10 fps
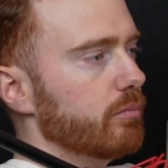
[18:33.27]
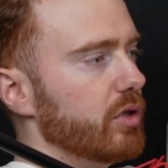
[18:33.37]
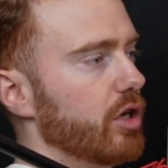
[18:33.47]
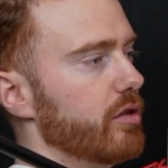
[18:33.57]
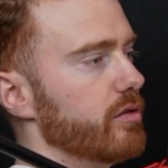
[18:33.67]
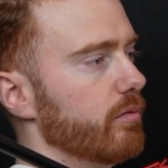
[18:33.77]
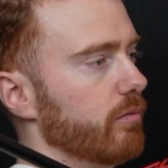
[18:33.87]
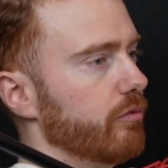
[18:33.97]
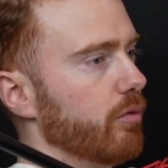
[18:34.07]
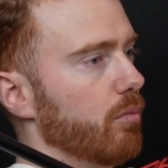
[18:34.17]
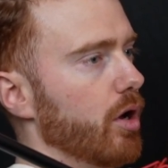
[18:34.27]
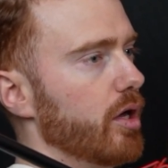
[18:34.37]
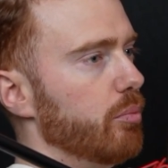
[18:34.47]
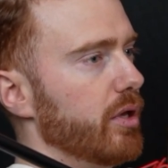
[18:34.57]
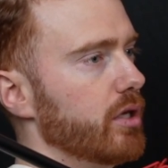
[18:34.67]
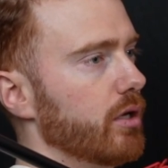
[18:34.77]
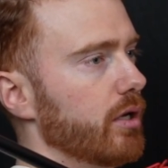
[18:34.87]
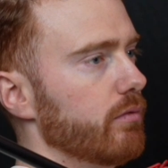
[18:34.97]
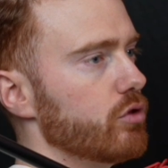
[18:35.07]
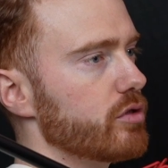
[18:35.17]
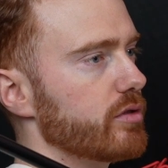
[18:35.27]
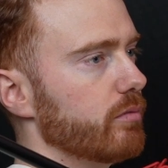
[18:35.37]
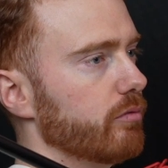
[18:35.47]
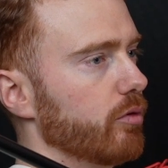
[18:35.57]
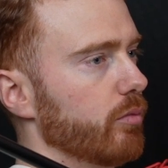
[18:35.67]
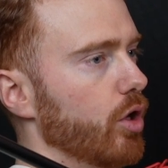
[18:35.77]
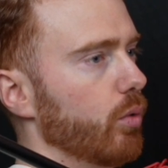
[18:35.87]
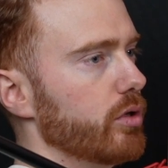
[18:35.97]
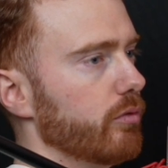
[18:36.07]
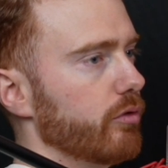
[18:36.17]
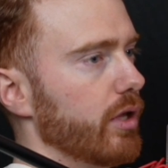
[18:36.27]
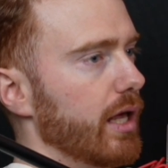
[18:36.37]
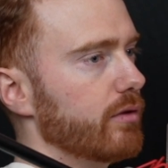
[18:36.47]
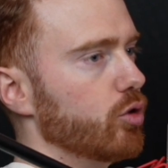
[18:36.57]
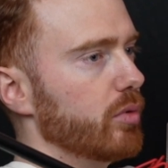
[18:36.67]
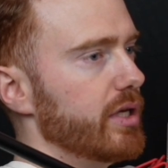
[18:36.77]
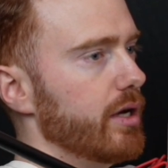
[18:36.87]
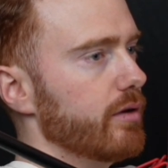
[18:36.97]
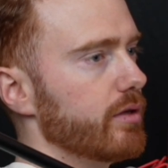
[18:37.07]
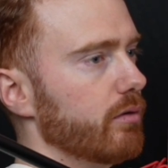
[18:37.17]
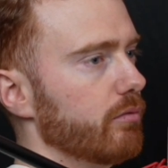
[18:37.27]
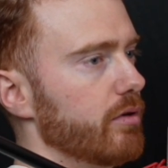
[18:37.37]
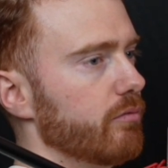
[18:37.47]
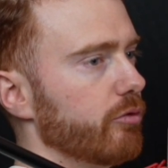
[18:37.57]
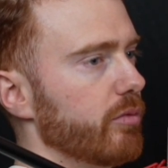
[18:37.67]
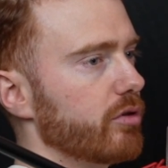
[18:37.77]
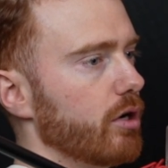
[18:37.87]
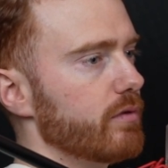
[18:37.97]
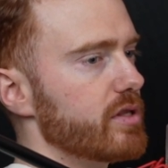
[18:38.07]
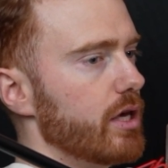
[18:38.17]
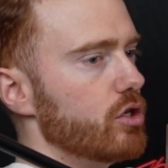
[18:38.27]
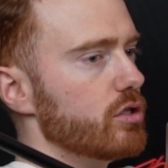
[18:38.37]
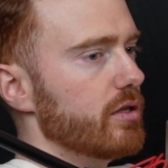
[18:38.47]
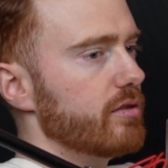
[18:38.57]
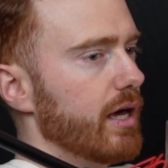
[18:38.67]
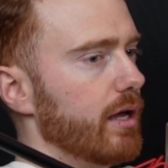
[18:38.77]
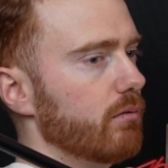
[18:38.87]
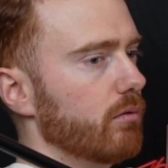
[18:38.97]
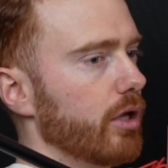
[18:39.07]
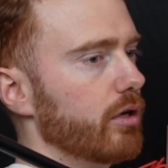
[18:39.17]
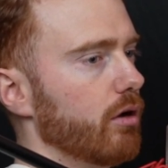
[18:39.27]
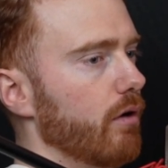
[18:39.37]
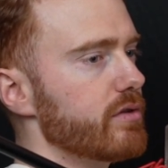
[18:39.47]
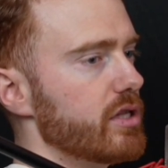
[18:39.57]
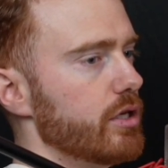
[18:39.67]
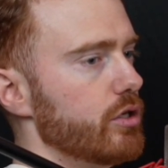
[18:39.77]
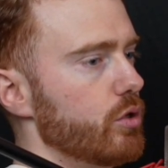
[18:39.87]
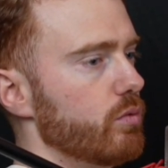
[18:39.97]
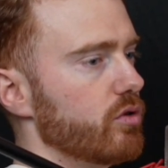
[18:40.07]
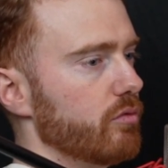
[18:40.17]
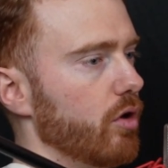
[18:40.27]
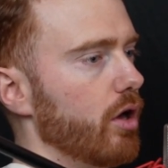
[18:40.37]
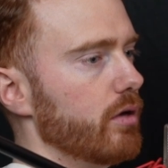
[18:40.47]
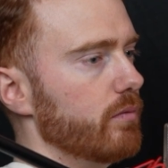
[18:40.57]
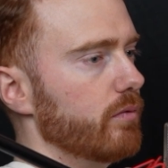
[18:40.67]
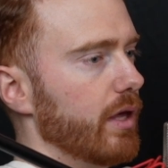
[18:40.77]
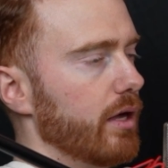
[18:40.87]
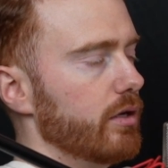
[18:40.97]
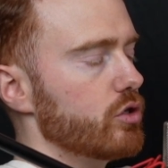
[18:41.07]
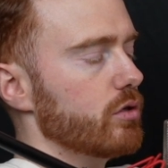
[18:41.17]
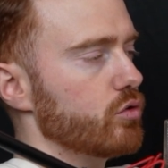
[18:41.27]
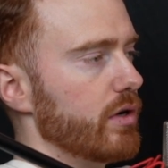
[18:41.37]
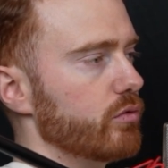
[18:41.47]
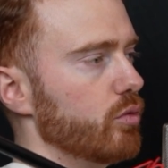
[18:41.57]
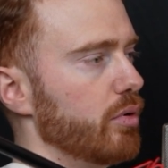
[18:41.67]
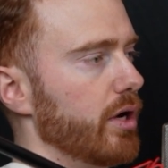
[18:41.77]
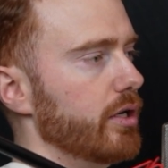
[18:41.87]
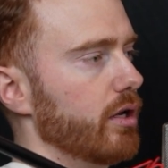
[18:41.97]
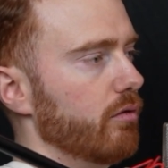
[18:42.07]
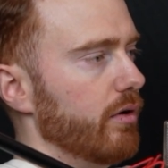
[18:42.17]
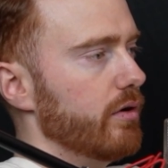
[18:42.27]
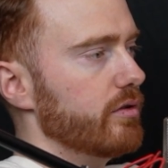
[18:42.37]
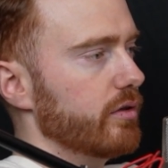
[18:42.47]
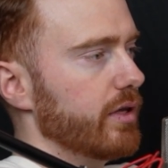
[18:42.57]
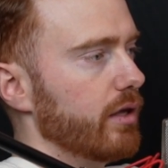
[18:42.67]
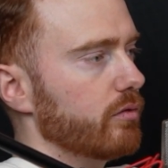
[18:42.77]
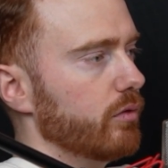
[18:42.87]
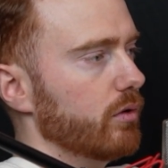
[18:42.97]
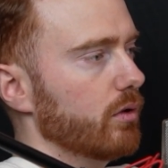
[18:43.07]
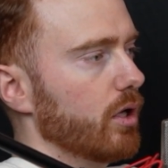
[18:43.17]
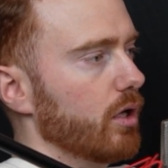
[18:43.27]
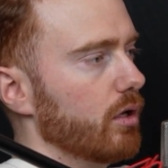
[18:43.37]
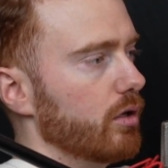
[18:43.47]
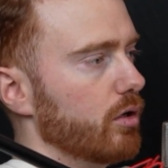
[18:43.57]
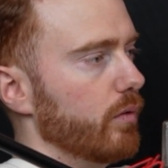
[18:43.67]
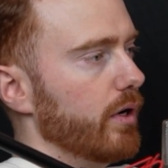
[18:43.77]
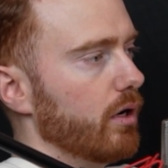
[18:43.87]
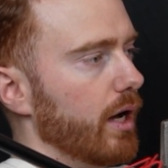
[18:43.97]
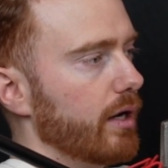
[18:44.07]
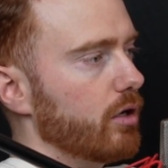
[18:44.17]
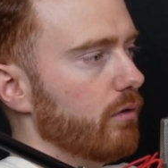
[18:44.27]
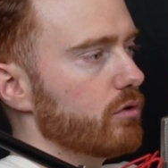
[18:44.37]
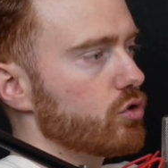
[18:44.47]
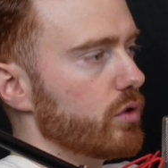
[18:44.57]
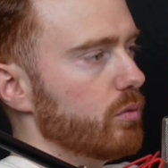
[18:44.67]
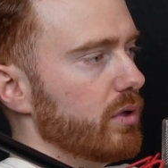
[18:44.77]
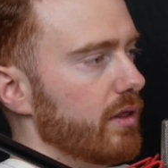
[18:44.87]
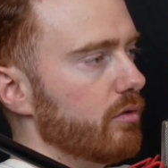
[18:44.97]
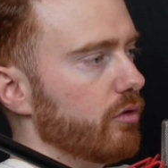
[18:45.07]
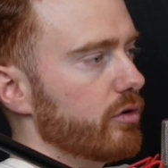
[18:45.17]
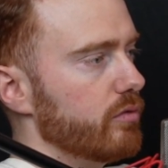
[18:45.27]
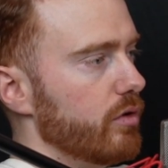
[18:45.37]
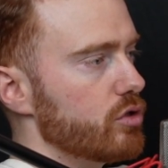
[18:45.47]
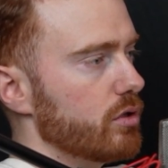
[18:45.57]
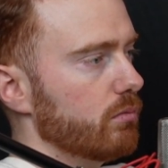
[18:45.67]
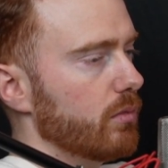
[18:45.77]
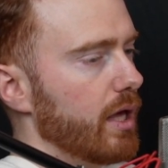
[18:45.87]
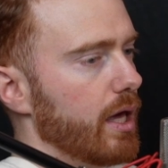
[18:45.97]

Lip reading: Because from my opinion, and even just from knowing you for the last couple of years, and even from this conversation, is that, like, obviously you survived that initial dressing room period. You had a very successful career at Coventry within the First Division.